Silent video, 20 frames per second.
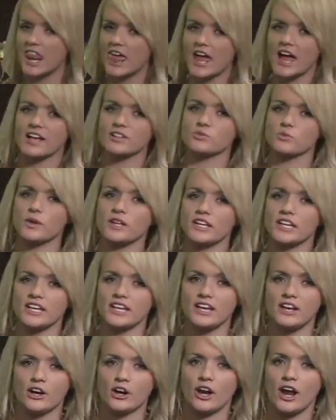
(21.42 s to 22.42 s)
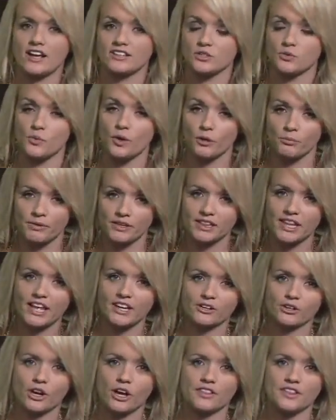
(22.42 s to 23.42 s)
as windy here as it will be
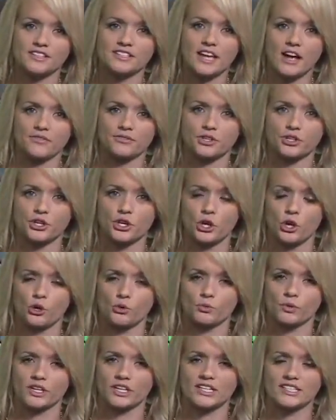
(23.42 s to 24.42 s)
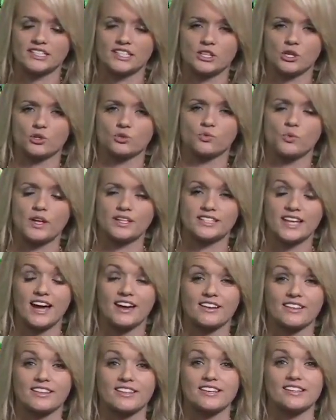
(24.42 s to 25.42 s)
later on this afternoon. We're going to see those winds
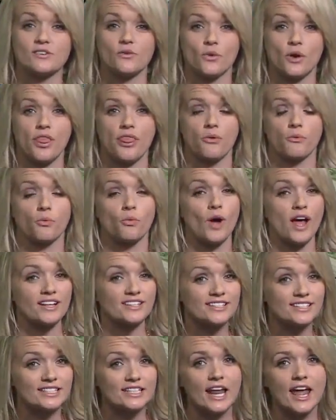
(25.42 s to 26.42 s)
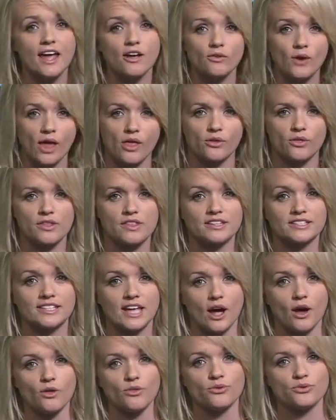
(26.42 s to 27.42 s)
out of the northwest today rather than the
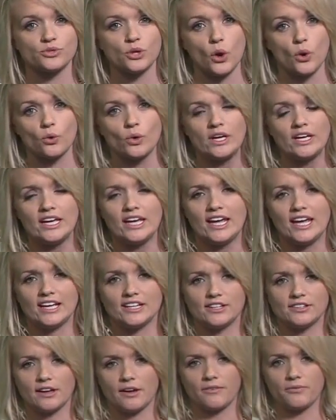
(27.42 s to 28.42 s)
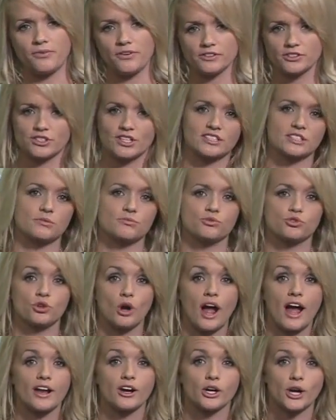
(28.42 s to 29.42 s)
south, so it uh, filters in some
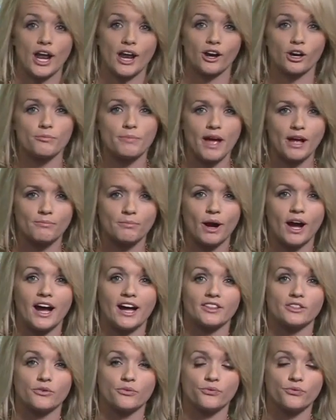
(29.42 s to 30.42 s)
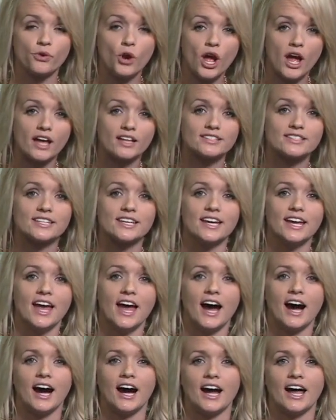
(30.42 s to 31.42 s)
drier air back behind the front.
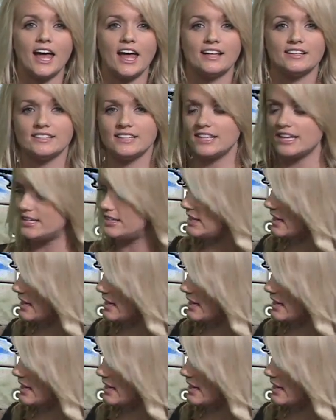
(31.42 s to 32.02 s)
Uh, and then